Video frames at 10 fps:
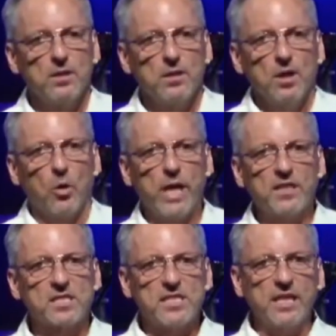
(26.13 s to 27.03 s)
Okay, the
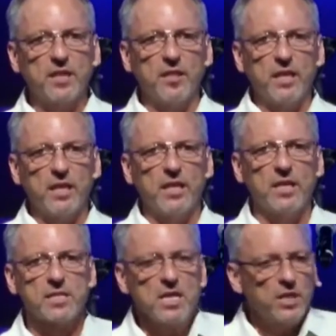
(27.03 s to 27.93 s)
stinking thinking is,
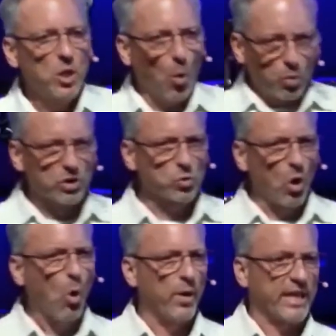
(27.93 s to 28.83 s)
you know, we're
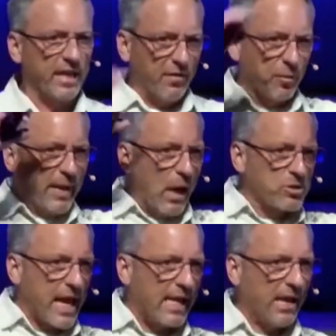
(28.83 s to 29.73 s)
growing. And from the
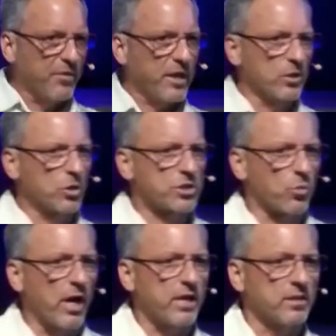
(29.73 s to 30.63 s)
outside, everything looks
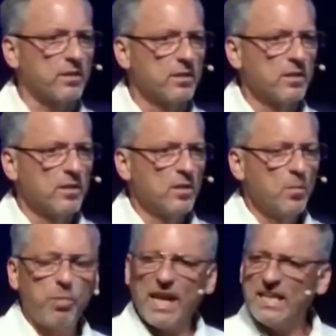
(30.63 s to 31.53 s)
right.
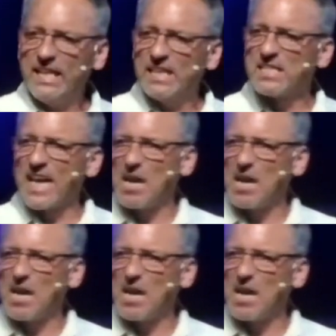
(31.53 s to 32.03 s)
But on the inside,